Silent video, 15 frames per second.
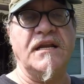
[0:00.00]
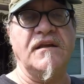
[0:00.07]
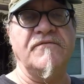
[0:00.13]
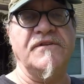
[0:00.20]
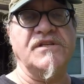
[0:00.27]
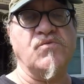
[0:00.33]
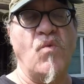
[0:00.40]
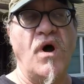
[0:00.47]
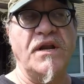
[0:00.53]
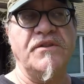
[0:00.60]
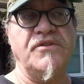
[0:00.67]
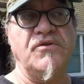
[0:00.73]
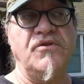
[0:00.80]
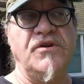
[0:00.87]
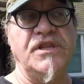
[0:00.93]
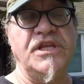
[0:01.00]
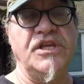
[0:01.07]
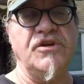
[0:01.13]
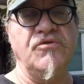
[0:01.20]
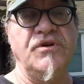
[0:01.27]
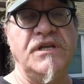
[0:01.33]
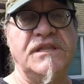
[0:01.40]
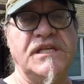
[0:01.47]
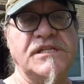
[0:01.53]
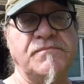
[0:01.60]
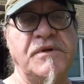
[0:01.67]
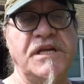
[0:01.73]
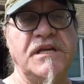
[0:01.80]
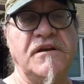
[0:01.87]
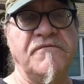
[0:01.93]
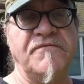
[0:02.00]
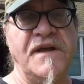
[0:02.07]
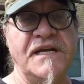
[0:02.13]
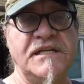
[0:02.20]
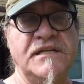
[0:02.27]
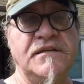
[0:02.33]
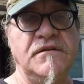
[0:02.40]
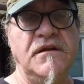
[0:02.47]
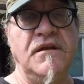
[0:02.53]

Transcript: If it's 1/3 of the unit that's being affected